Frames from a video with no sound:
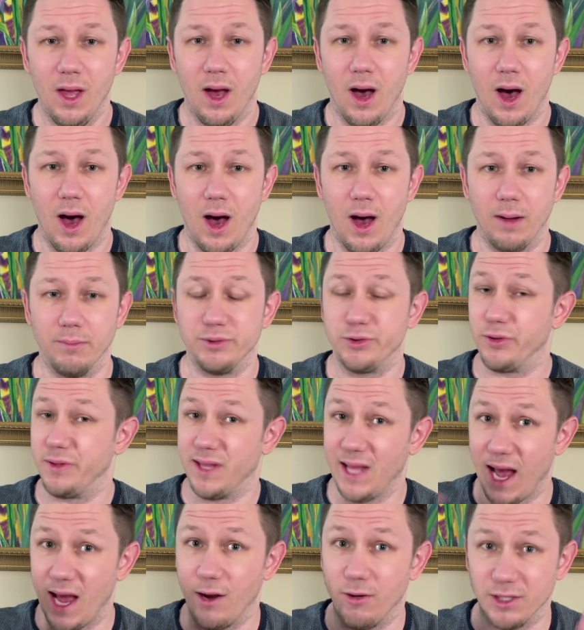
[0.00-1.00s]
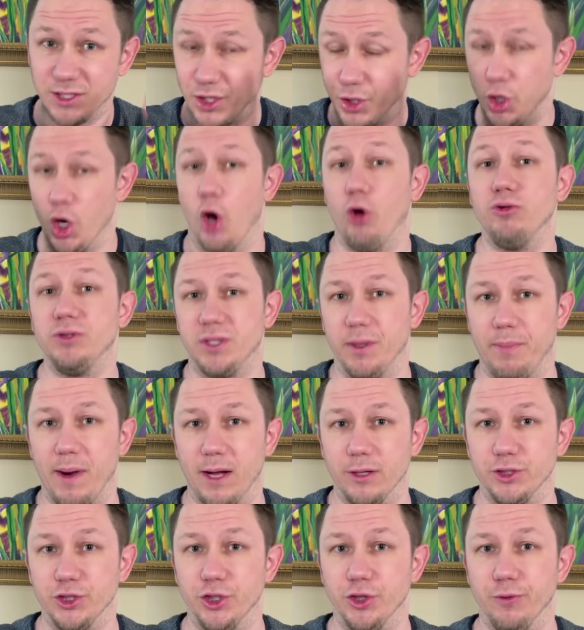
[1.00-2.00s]
Um, so the IRS knows
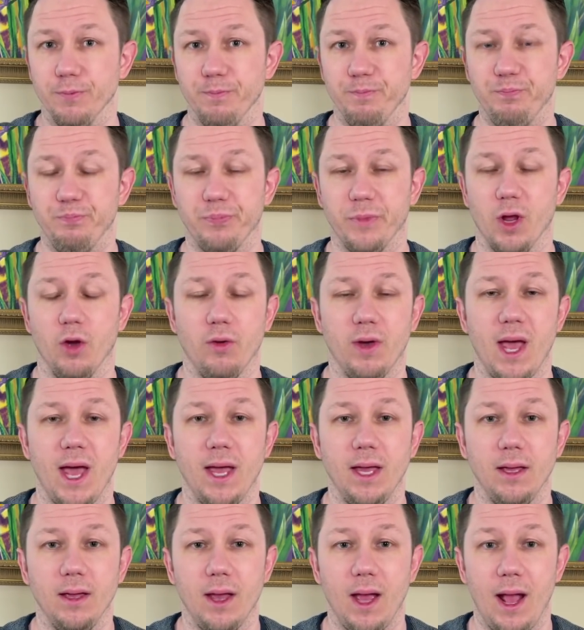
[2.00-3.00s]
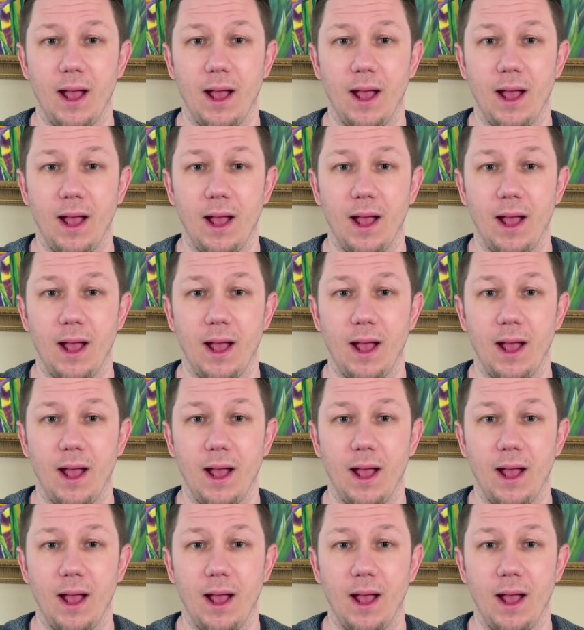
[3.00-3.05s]
about you, okay?